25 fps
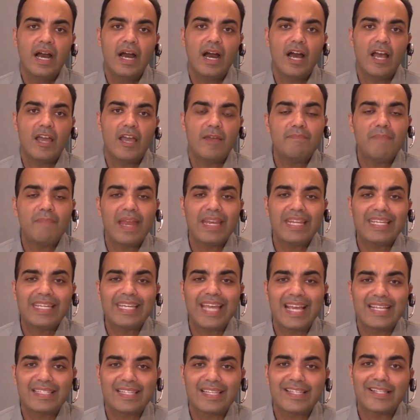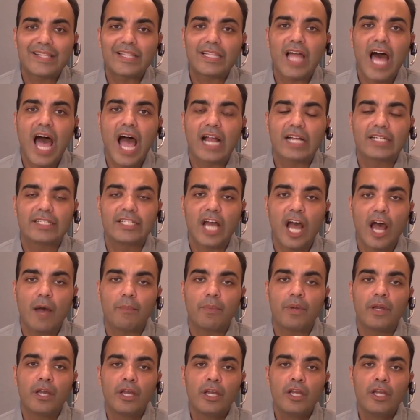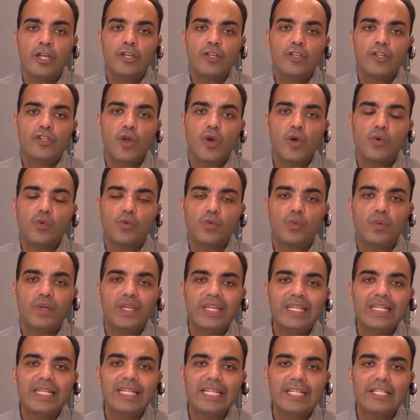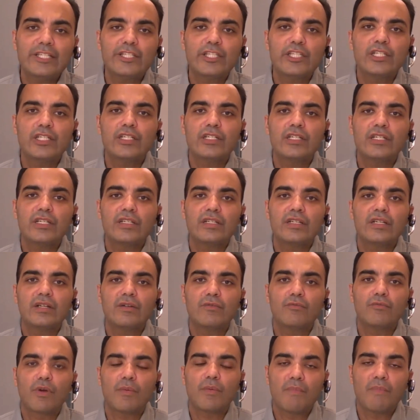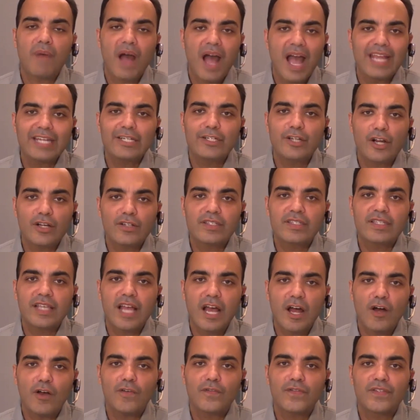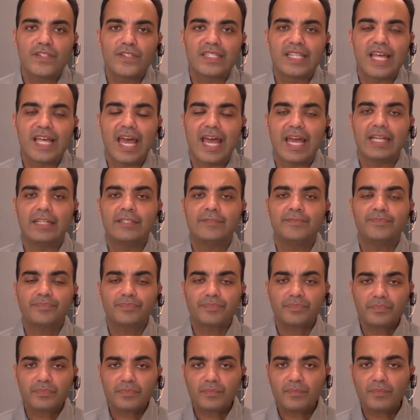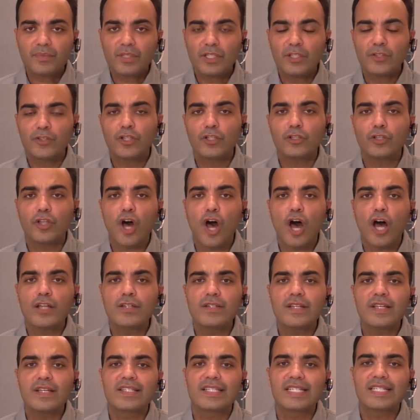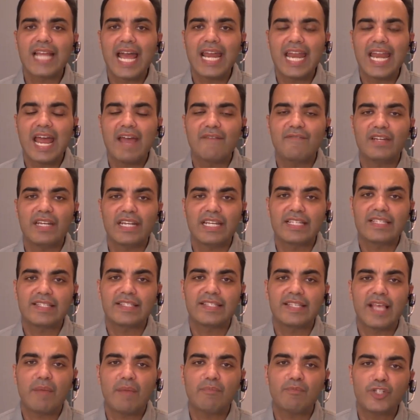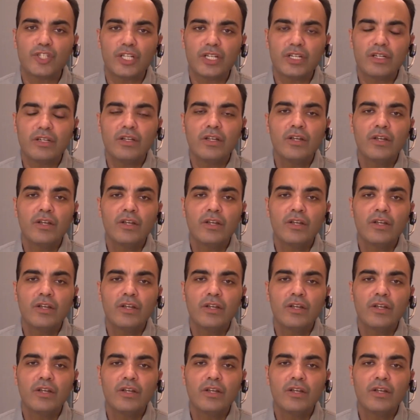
in many cases locked up. So we need to remind ourselves that the law does not have an exemption